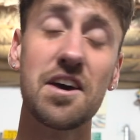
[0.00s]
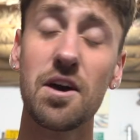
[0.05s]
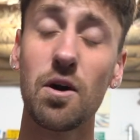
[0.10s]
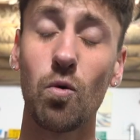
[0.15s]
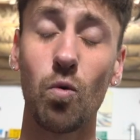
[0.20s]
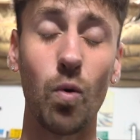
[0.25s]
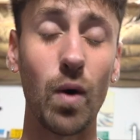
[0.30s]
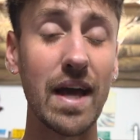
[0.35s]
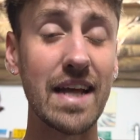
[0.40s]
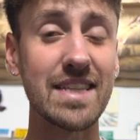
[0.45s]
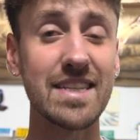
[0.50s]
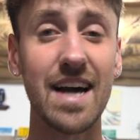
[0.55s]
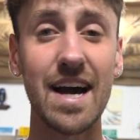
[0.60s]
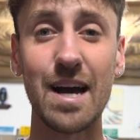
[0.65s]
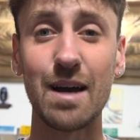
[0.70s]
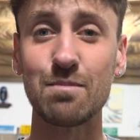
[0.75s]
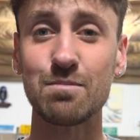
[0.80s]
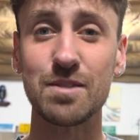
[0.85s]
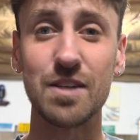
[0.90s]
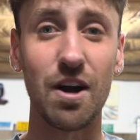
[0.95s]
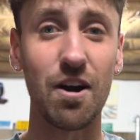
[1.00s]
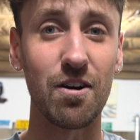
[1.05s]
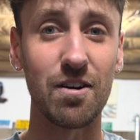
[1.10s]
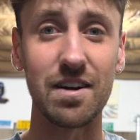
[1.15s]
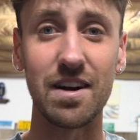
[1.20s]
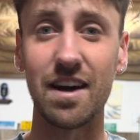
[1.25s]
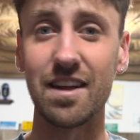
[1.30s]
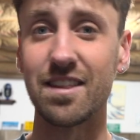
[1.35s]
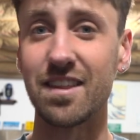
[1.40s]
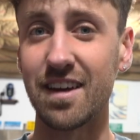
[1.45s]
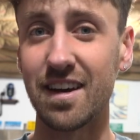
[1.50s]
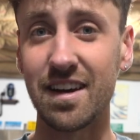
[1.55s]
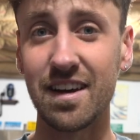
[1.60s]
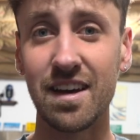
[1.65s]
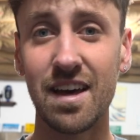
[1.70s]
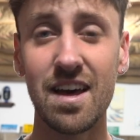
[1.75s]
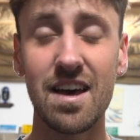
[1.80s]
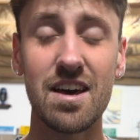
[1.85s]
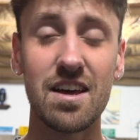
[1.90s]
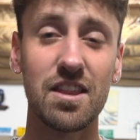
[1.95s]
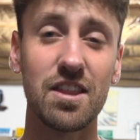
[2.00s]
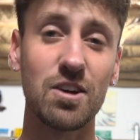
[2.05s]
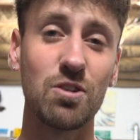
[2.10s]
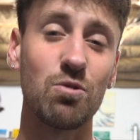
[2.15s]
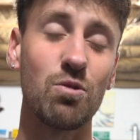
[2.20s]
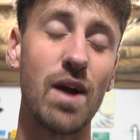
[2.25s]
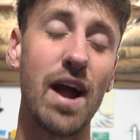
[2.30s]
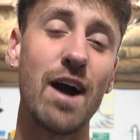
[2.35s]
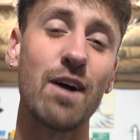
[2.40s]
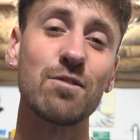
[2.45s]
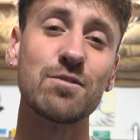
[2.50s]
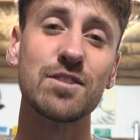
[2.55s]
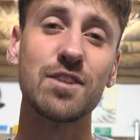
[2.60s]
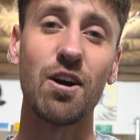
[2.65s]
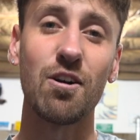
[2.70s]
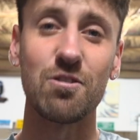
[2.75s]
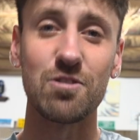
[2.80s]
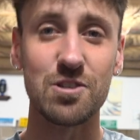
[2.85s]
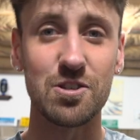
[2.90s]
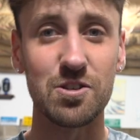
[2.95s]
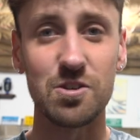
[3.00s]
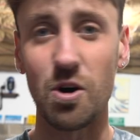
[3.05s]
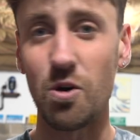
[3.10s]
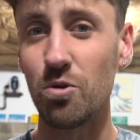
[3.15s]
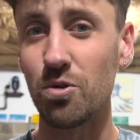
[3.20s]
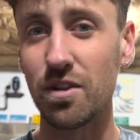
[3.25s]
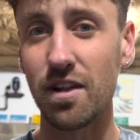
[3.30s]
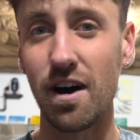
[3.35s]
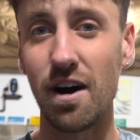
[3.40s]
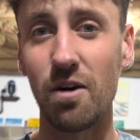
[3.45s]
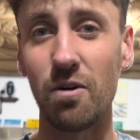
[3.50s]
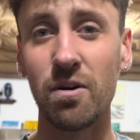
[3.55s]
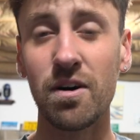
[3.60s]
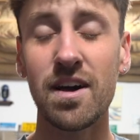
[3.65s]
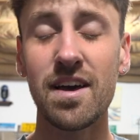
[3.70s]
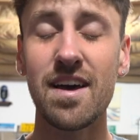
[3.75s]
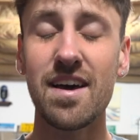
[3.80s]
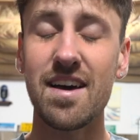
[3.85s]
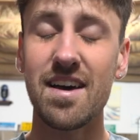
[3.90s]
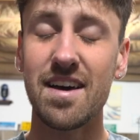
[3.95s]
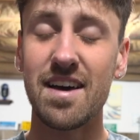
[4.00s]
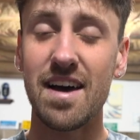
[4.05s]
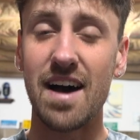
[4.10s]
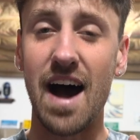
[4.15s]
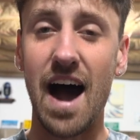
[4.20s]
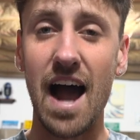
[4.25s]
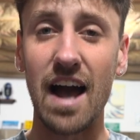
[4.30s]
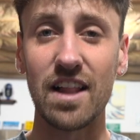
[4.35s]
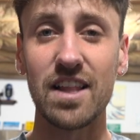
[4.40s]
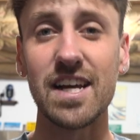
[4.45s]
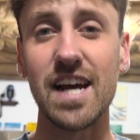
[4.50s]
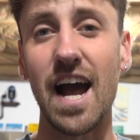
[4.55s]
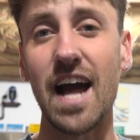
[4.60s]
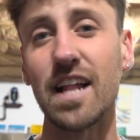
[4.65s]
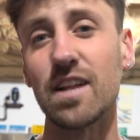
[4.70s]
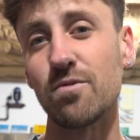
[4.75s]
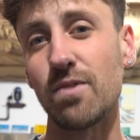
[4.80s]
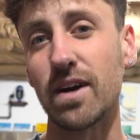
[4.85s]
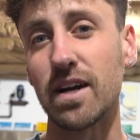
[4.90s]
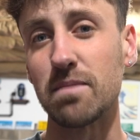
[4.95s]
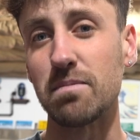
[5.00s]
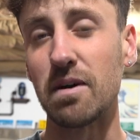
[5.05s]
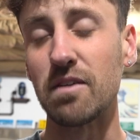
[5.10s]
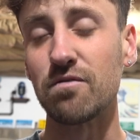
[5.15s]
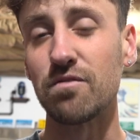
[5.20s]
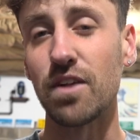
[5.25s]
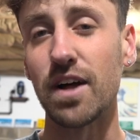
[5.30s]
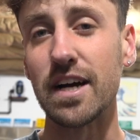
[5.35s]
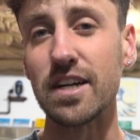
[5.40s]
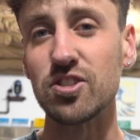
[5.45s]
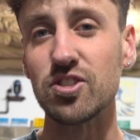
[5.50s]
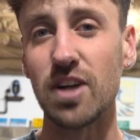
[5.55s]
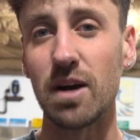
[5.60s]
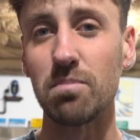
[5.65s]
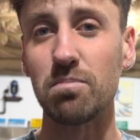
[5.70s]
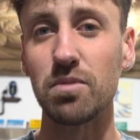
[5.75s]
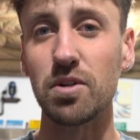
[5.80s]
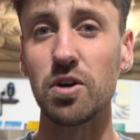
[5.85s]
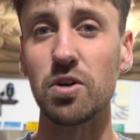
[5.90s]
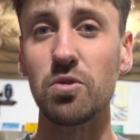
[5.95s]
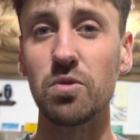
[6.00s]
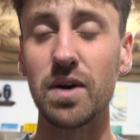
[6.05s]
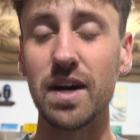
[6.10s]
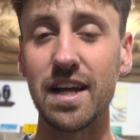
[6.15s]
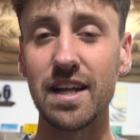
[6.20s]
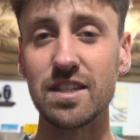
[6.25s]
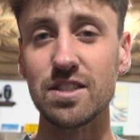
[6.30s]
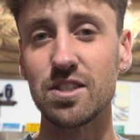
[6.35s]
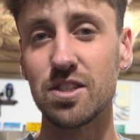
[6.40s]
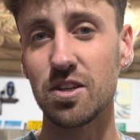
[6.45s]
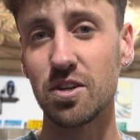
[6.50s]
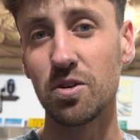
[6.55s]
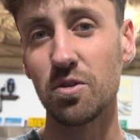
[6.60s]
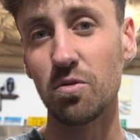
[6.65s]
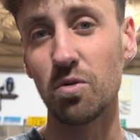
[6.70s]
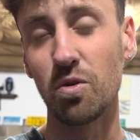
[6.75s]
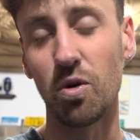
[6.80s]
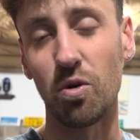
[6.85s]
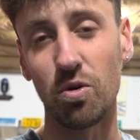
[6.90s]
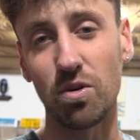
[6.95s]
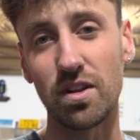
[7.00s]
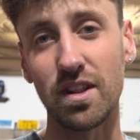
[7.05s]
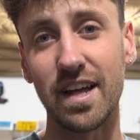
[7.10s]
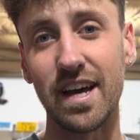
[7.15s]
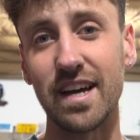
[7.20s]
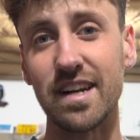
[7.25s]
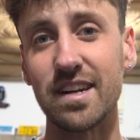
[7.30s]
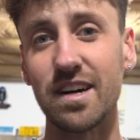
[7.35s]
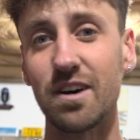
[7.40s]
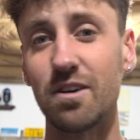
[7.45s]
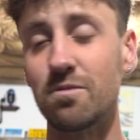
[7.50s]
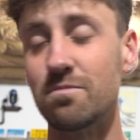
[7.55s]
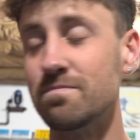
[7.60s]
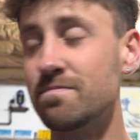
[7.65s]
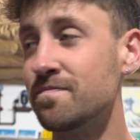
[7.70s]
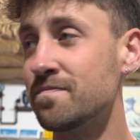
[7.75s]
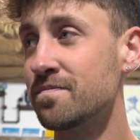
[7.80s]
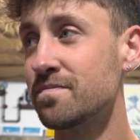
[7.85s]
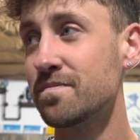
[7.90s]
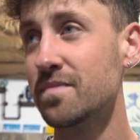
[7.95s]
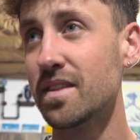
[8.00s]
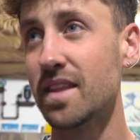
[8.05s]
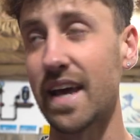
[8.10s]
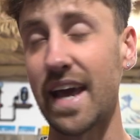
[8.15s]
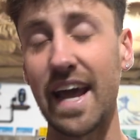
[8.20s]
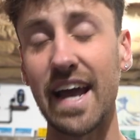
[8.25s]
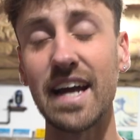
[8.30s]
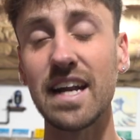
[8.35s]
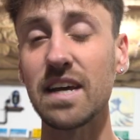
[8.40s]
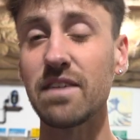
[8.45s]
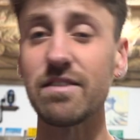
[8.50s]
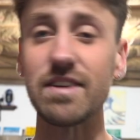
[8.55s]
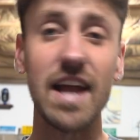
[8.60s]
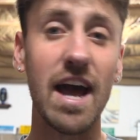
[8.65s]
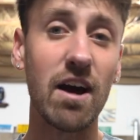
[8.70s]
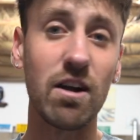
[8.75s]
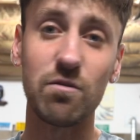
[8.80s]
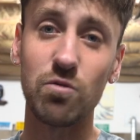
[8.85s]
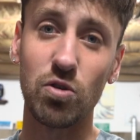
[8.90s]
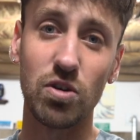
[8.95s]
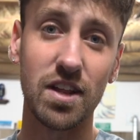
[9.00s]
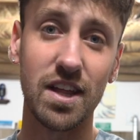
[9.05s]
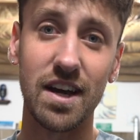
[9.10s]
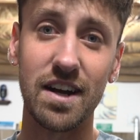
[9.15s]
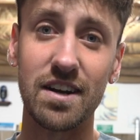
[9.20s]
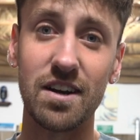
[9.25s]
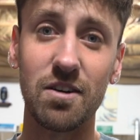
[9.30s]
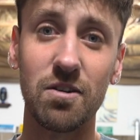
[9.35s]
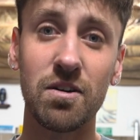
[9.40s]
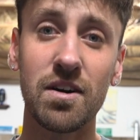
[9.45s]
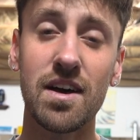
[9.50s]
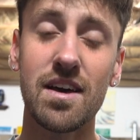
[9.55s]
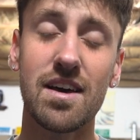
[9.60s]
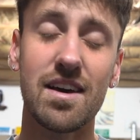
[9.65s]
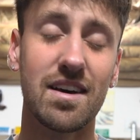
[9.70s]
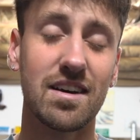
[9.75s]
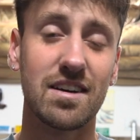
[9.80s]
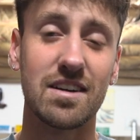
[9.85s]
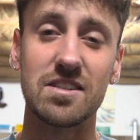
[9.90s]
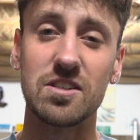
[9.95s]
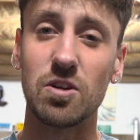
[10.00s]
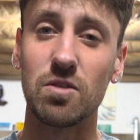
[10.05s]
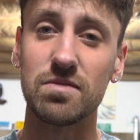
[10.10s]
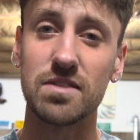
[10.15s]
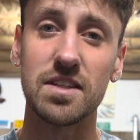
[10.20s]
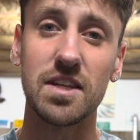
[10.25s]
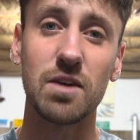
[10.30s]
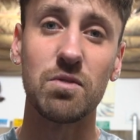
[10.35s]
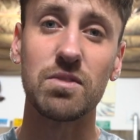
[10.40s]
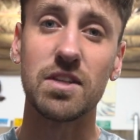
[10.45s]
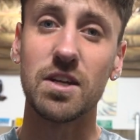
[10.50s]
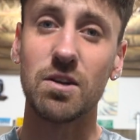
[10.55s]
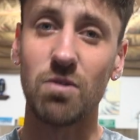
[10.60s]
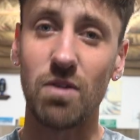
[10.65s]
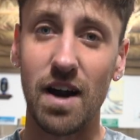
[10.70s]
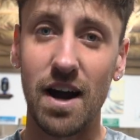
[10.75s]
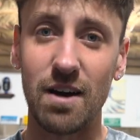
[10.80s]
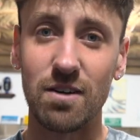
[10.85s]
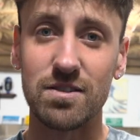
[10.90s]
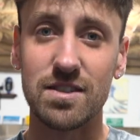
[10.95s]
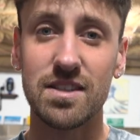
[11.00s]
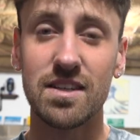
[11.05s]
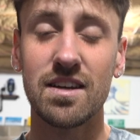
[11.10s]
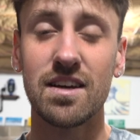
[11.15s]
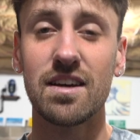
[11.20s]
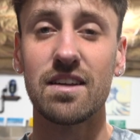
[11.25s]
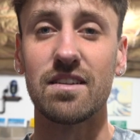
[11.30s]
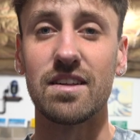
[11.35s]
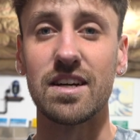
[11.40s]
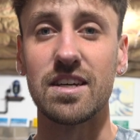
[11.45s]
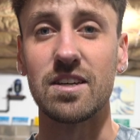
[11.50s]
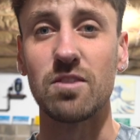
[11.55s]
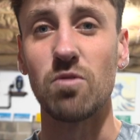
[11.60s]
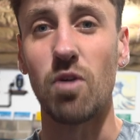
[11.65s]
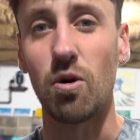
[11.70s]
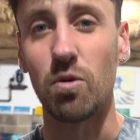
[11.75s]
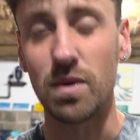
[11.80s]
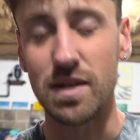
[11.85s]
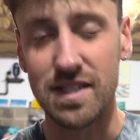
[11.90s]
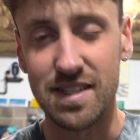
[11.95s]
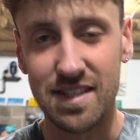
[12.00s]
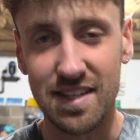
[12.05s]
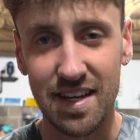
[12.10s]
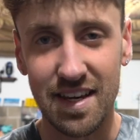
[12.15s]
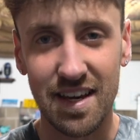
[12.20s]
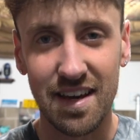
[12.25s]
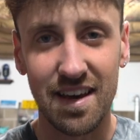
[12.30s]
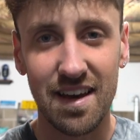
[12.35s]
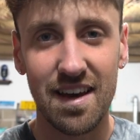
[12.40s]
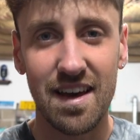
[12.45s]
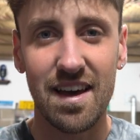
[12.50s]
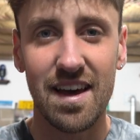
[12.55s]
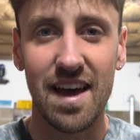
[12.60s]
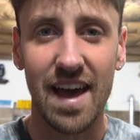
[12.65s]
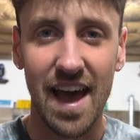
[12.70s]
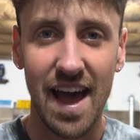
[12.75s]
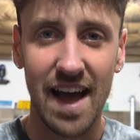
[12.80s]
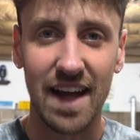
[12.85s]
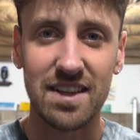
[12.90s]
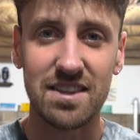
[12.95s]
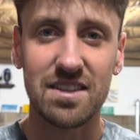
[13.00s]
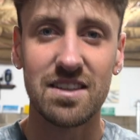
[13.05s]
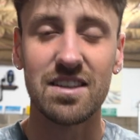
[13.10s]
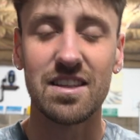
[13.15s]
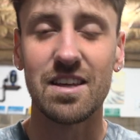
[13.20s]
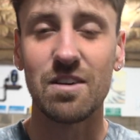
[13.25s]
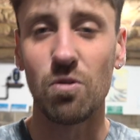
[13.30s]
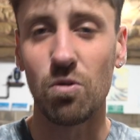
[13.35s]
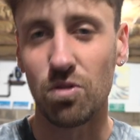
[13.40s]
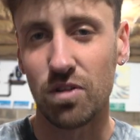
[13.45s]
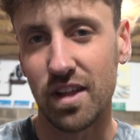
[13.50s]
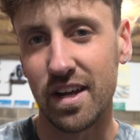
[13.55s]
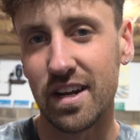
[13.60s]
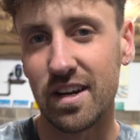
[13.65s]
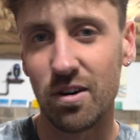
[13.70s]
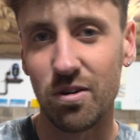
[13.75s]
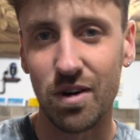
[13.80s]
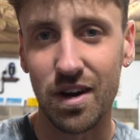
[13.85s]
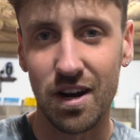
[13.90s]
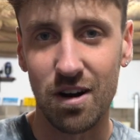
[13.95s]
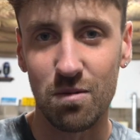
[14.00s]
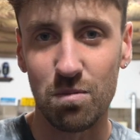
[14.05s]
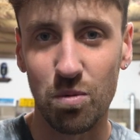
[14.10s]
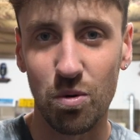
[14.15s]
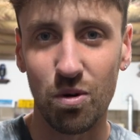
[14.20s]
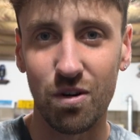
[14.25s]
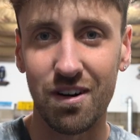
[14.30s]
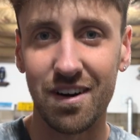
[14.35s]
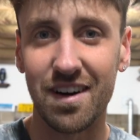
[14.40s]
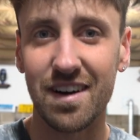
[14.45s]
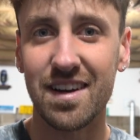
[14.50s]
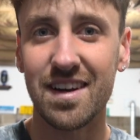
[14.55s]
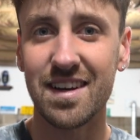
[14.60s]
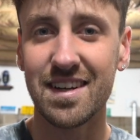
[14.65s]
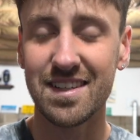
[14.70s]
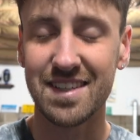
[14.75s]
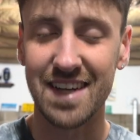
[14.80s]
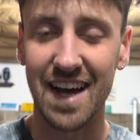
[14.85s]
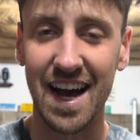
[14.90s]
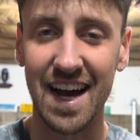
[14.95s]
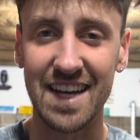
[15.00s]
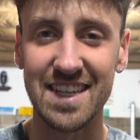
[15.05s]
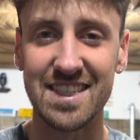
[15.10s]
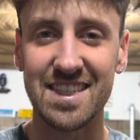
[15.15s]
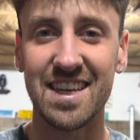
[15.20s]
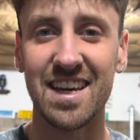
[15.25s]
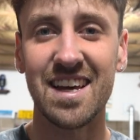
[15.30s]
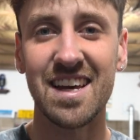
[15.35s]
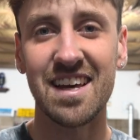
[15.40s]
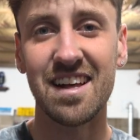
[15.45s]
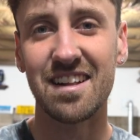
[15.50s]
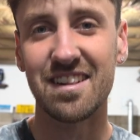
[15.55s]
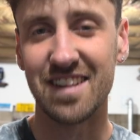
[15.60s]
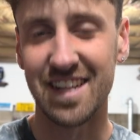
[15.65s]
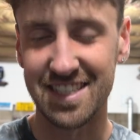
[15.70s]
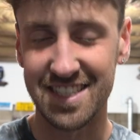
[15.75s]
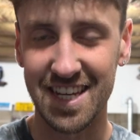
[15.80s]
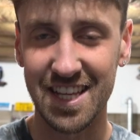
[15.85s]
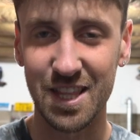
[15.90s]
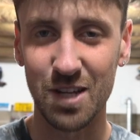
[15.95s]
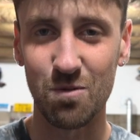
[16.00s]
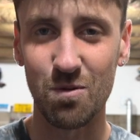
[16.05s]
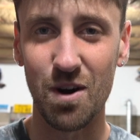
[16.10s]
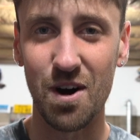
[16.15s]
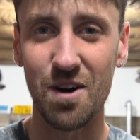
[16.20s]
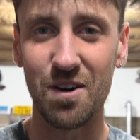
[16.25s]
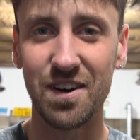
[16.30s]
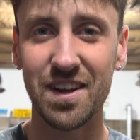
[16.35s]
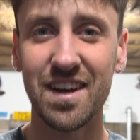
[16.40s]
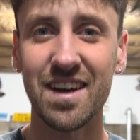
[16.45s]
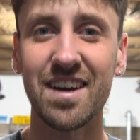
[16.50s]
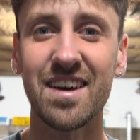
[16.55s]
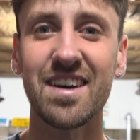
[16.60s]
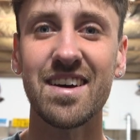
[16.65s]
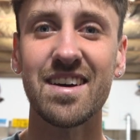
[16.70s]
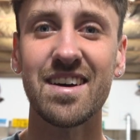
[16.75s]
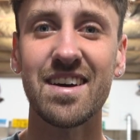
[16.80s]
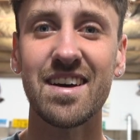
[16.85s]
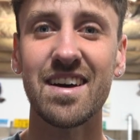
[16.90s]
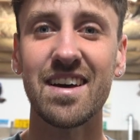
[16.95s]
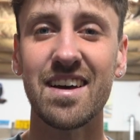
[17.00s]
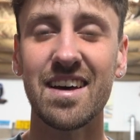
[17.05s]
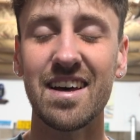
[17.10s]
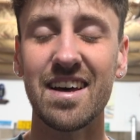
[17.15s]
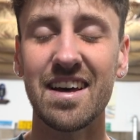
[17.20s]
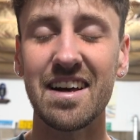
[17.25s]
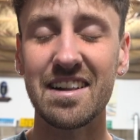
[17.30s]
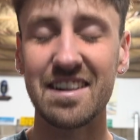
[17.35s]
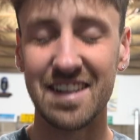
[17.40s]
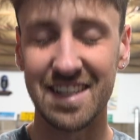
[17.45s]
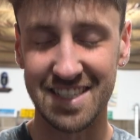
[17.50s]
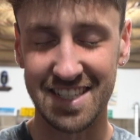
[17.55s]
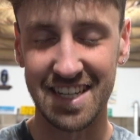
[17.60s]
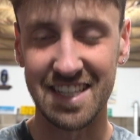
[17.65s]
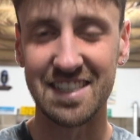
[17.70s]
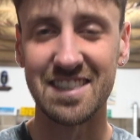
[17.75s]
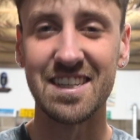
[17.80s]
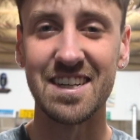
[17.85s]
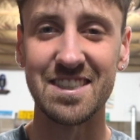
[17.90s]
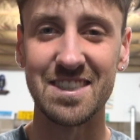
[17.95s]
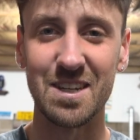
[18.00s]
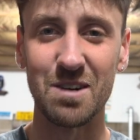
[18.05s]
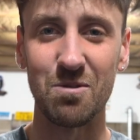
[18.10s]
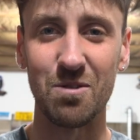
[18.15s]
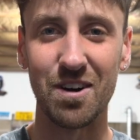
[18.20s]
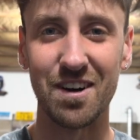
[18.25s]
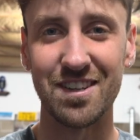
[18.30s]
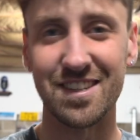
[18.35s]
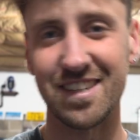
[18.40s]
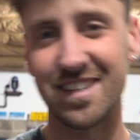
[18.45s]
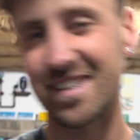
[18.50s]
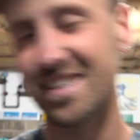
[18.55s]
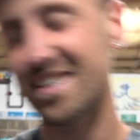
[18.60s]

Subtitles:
Wait times are nothing. The crowds are so low. Highly, highly recommend flying JetBlue into Orlando and even out of Orlando because you don't have to deal with the crowds like you always see at the Orlando airport. Guys, let's hit the road. Let's get to Disney World.